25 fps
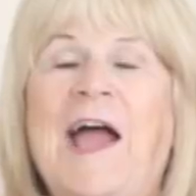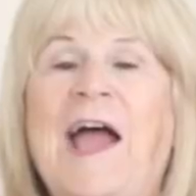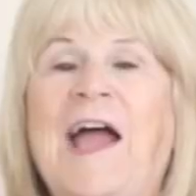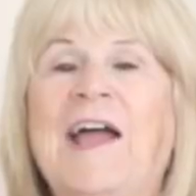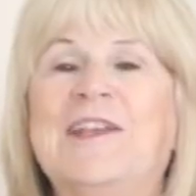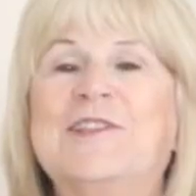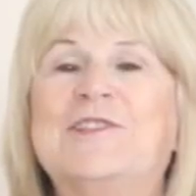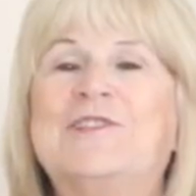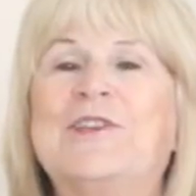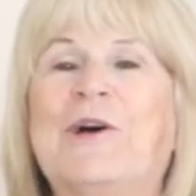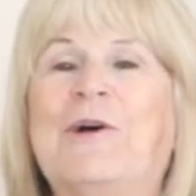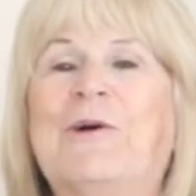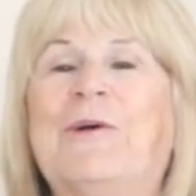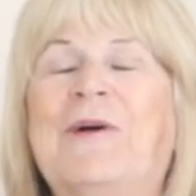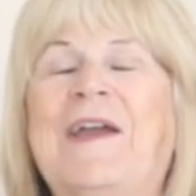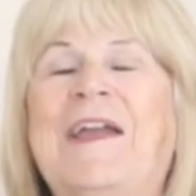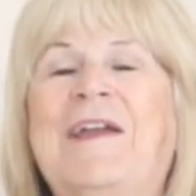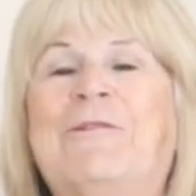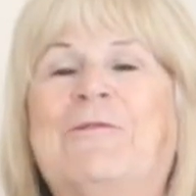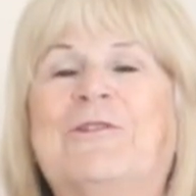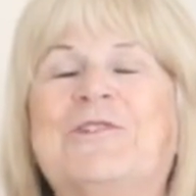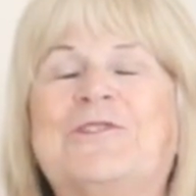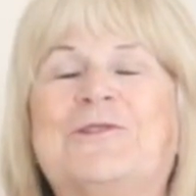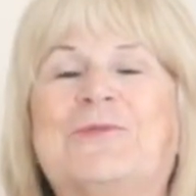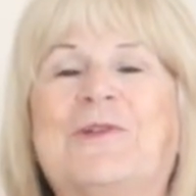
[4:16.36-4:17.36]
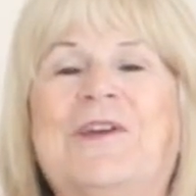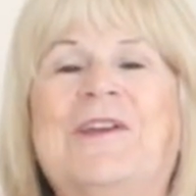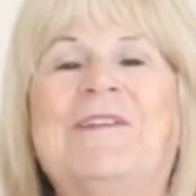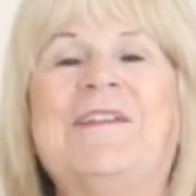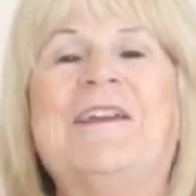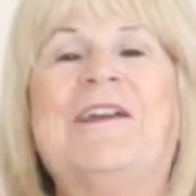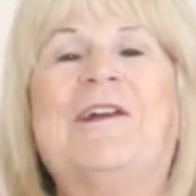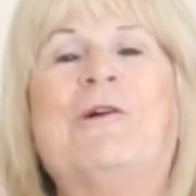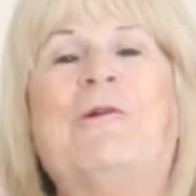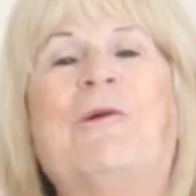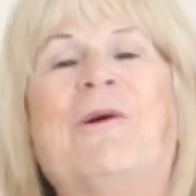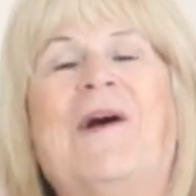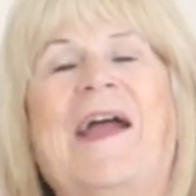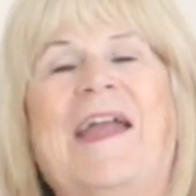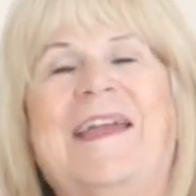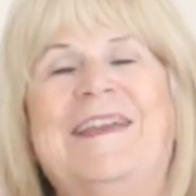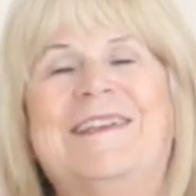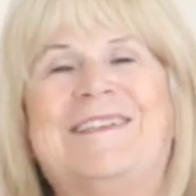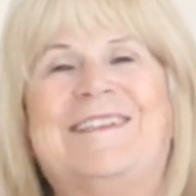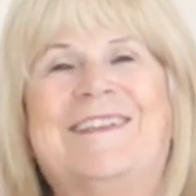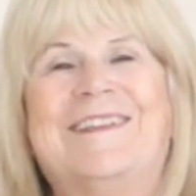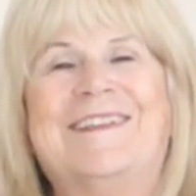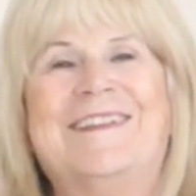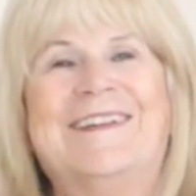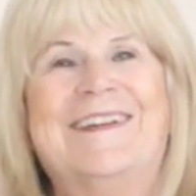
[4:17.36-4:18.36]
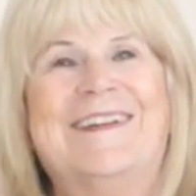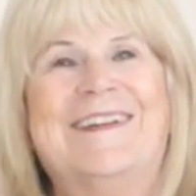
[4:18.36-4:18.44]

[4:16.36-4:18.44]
And so it was really quite,